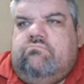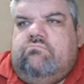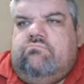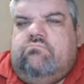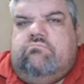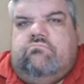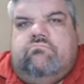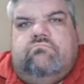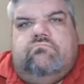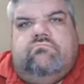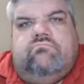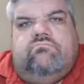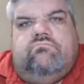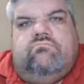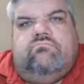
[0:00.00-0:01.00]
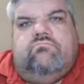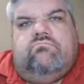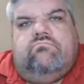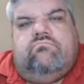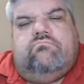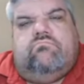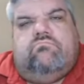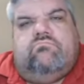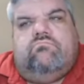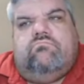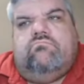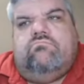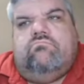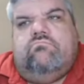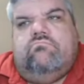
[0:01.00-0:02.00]

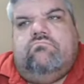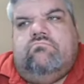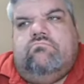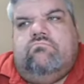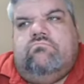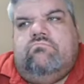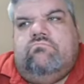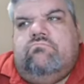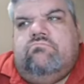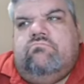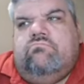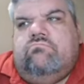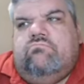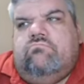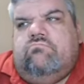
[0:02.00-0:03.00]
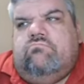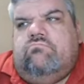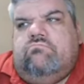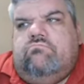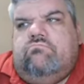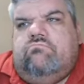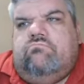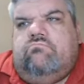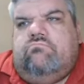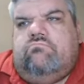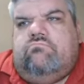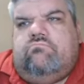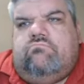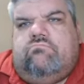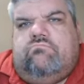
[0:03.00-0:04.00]

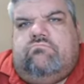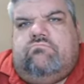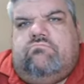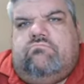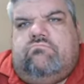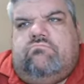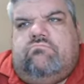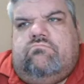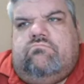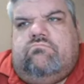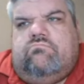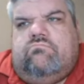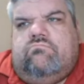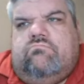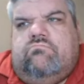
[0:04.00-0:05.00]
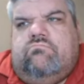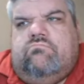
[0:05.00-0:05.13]
The person shown says nothing.